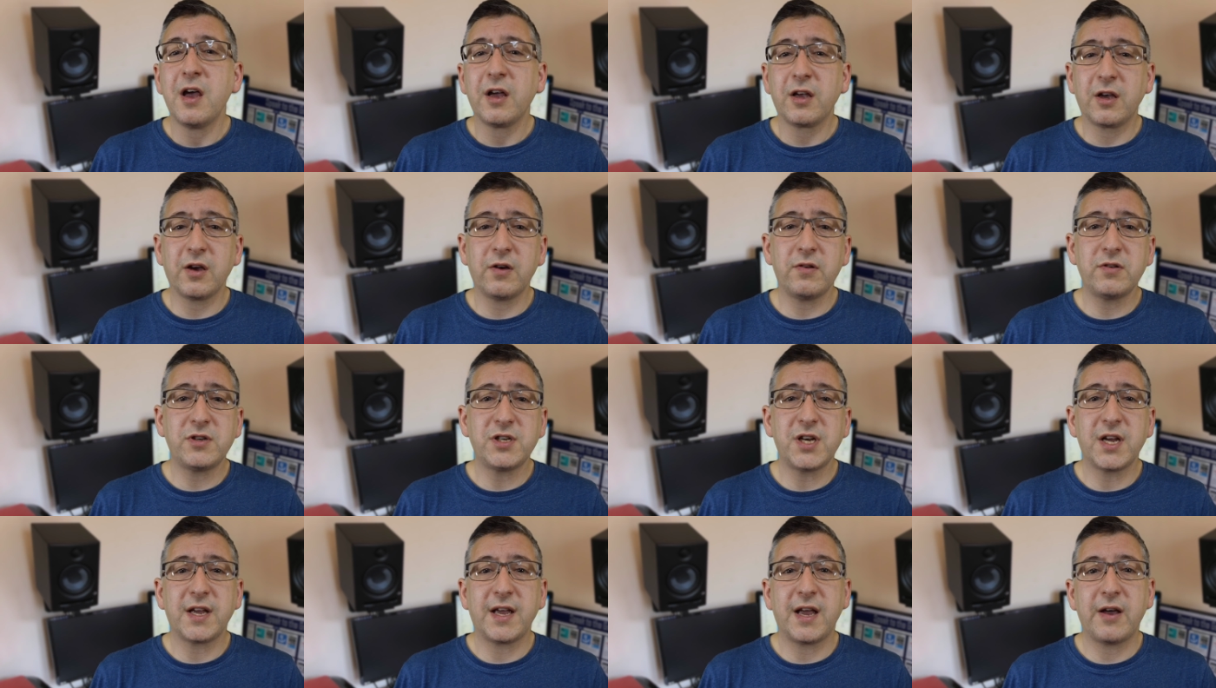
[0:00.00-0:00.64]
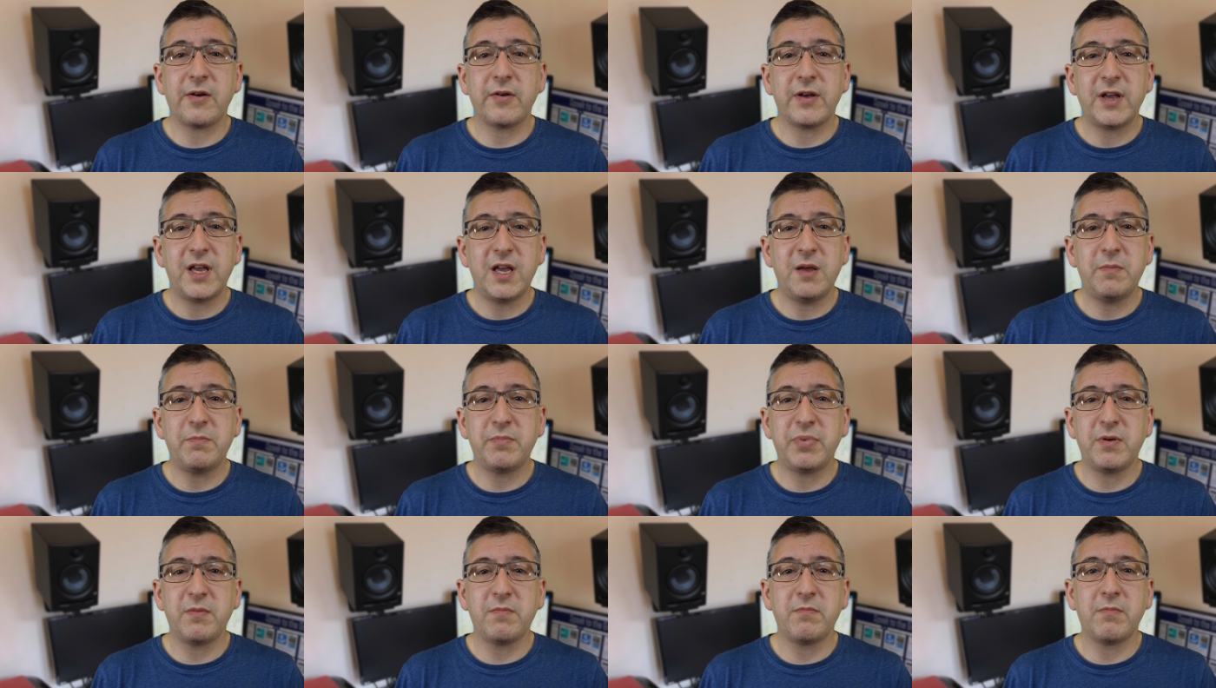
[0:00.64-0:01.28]
Go and check out
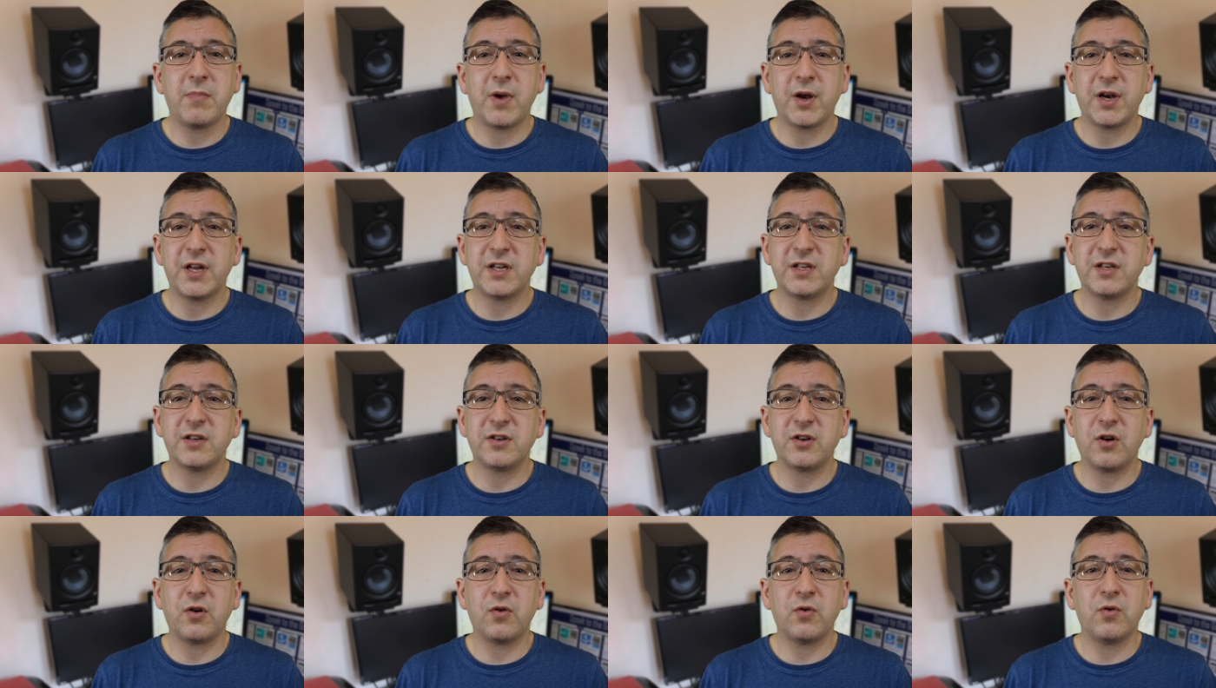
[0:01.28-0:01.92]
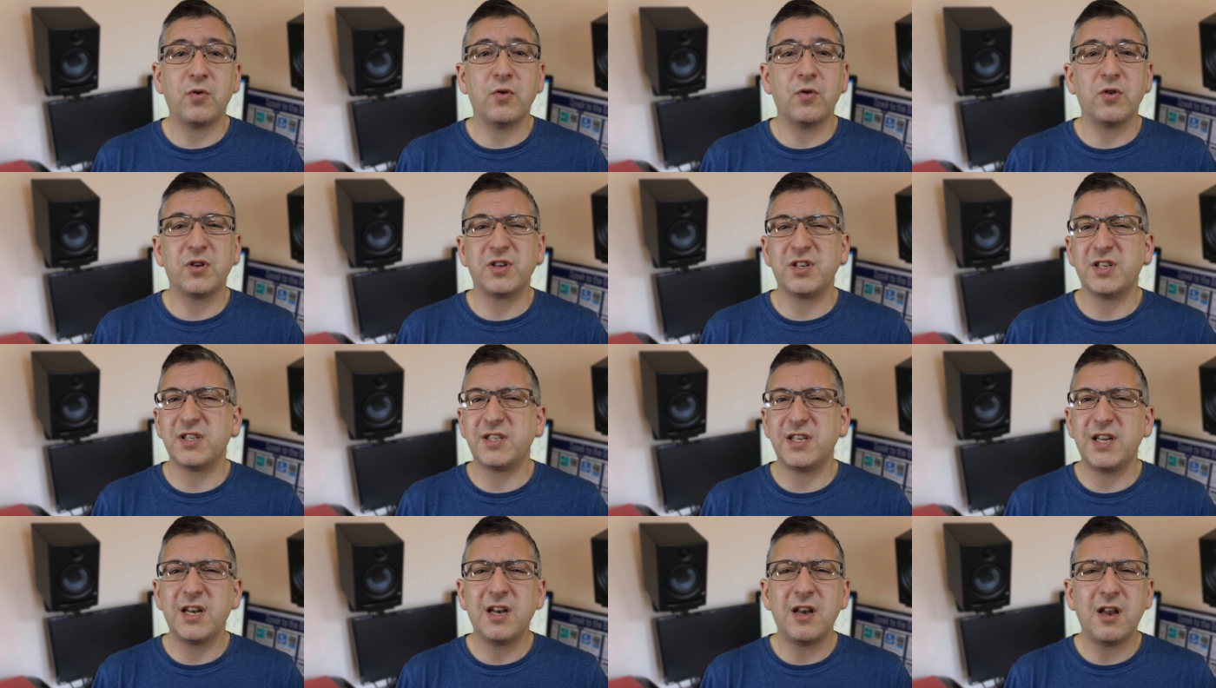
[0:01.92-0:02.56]
heatpumpmonitor.org to
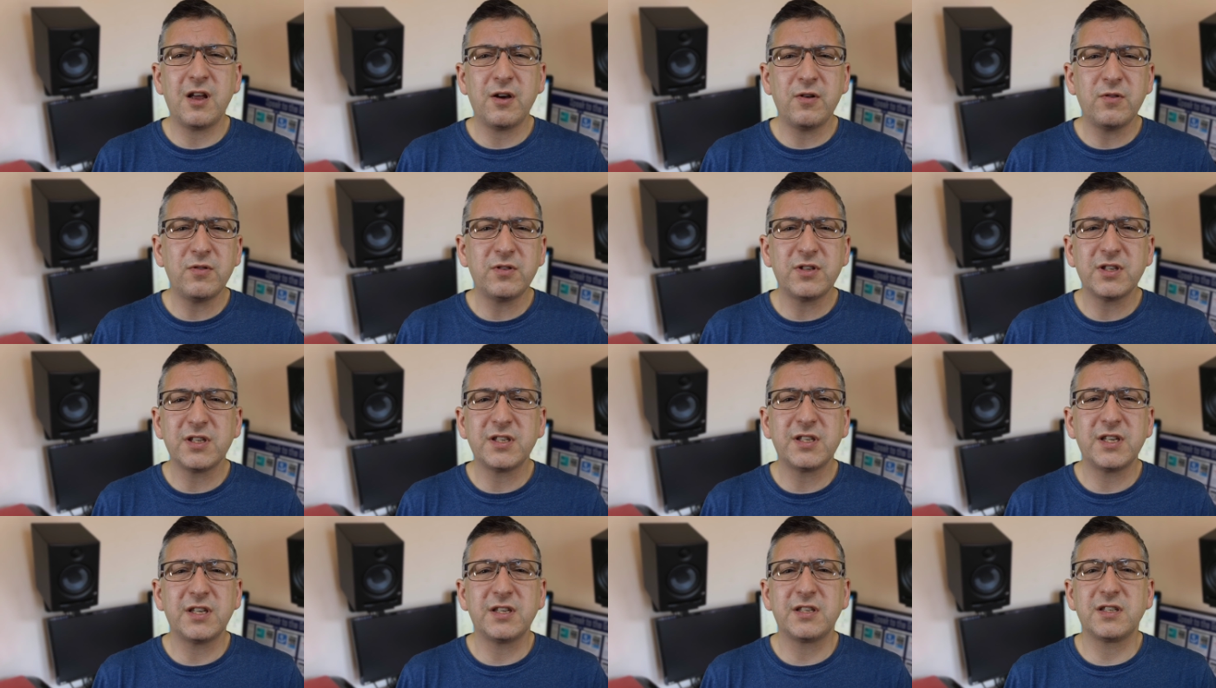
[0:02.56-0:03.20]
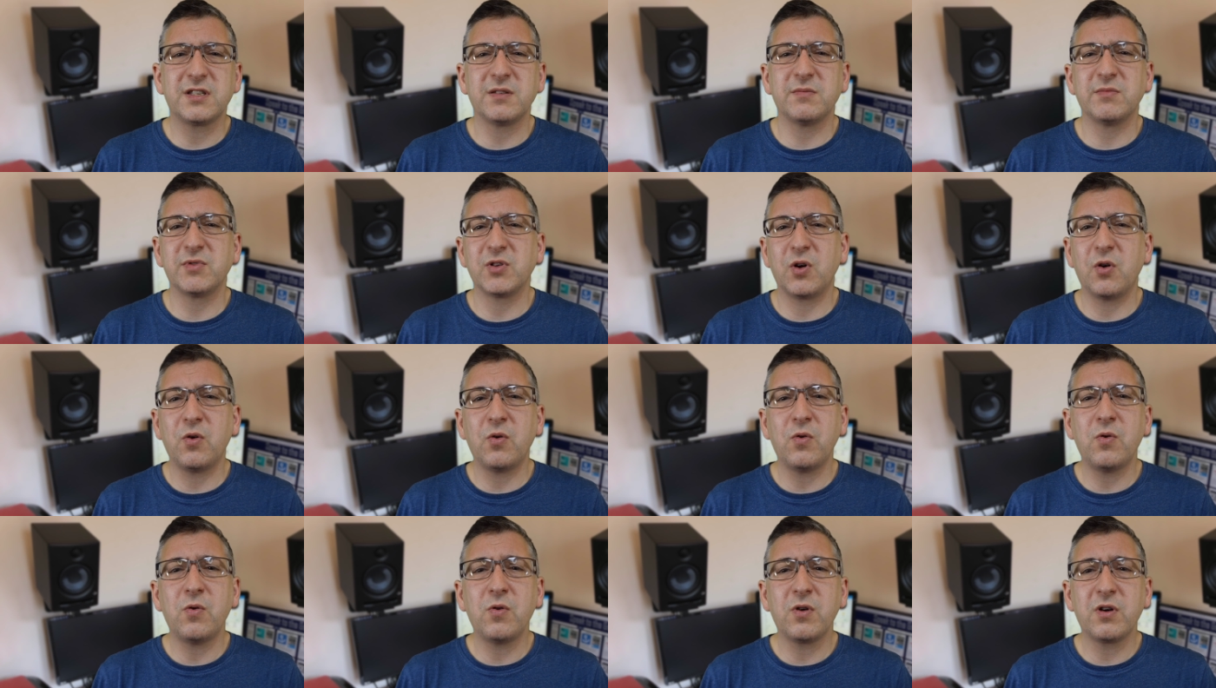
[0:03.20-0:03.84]
see loads of systems
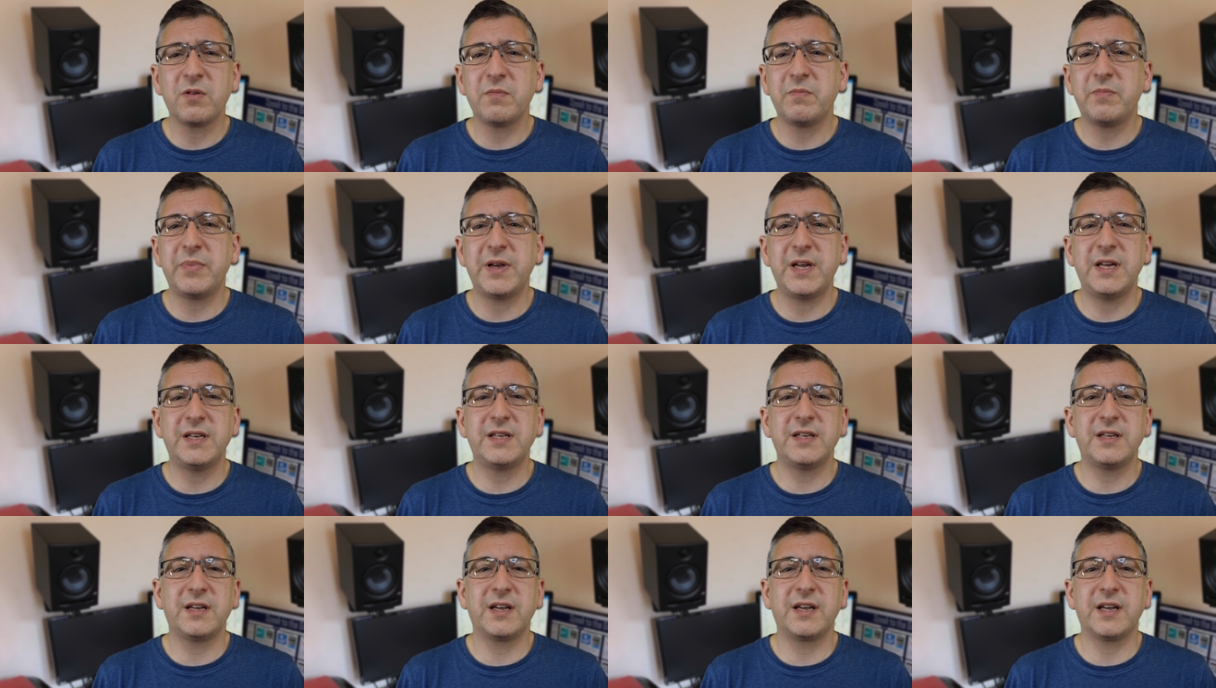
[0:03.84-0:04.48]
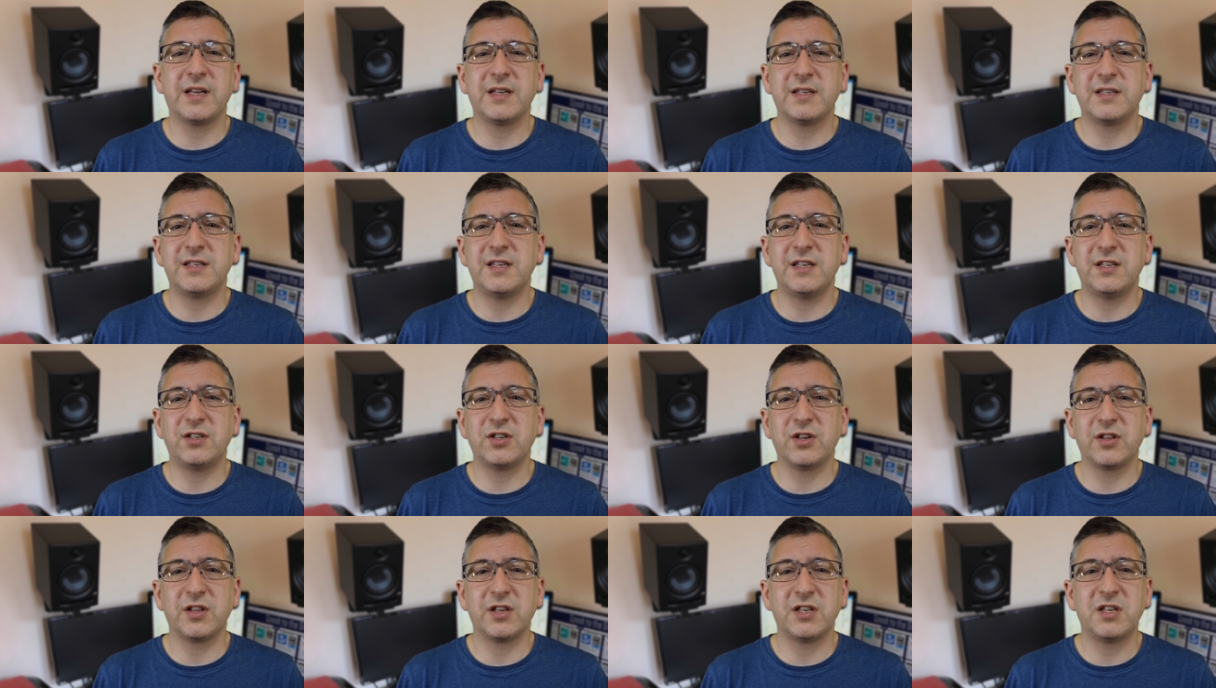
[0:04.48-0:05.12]
all competing against
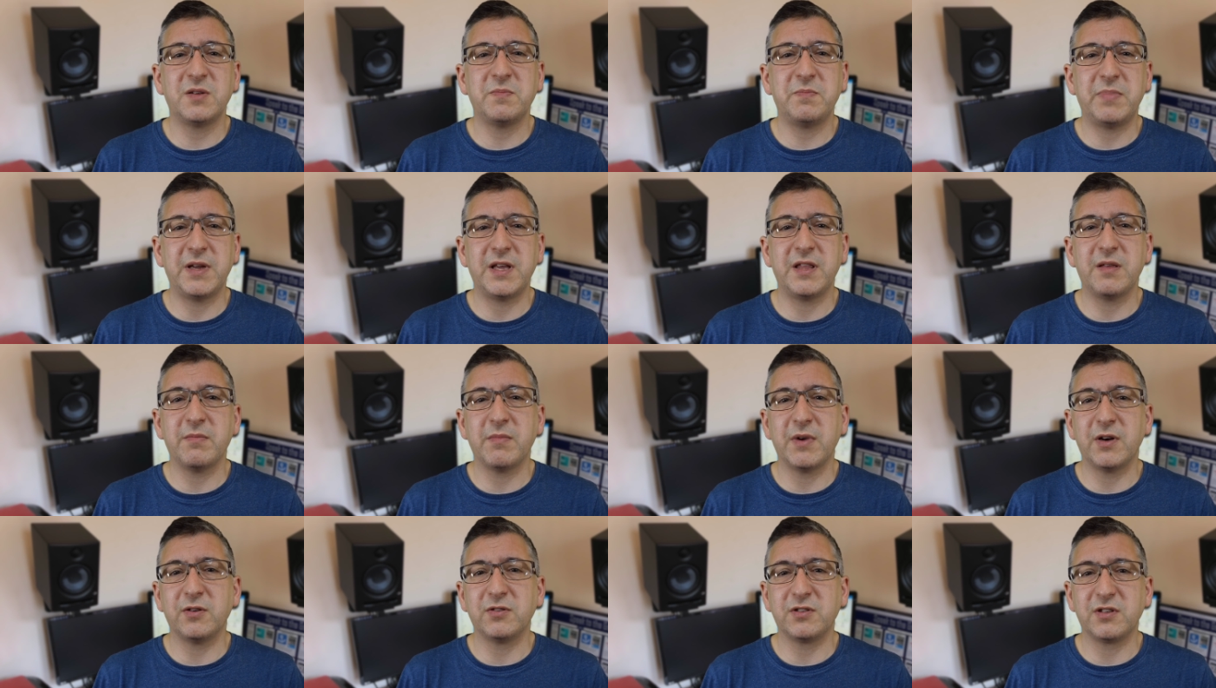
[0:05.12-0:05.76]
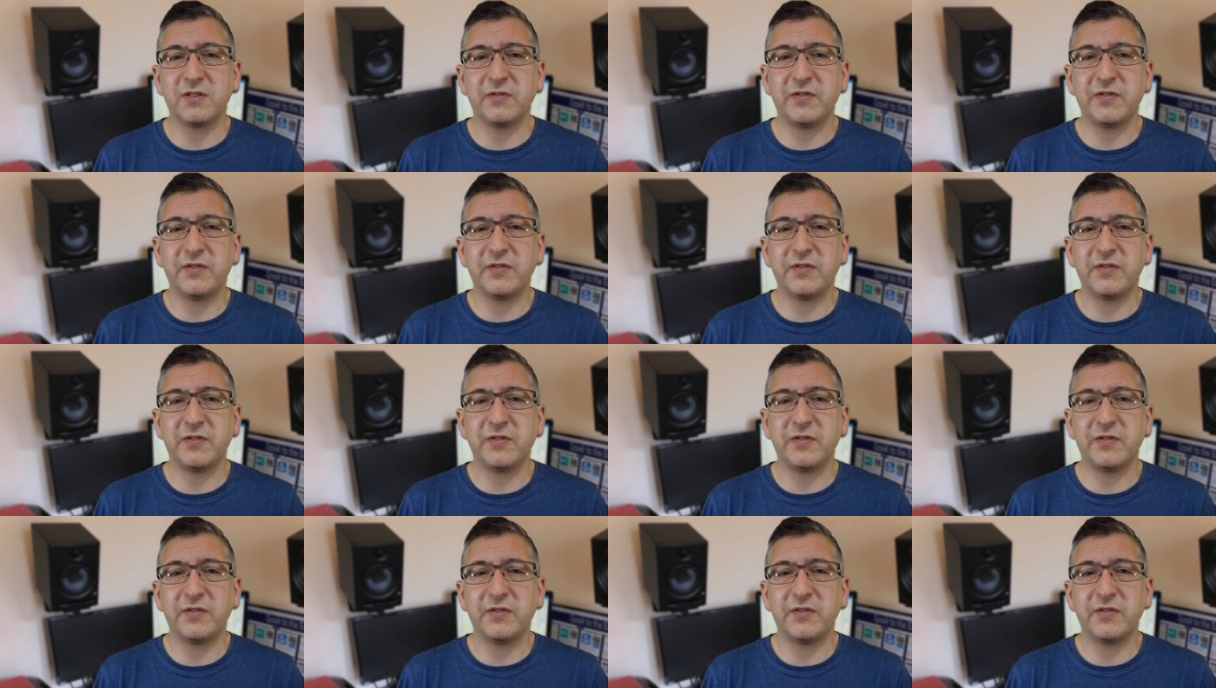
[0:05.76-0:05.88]
each other to be the most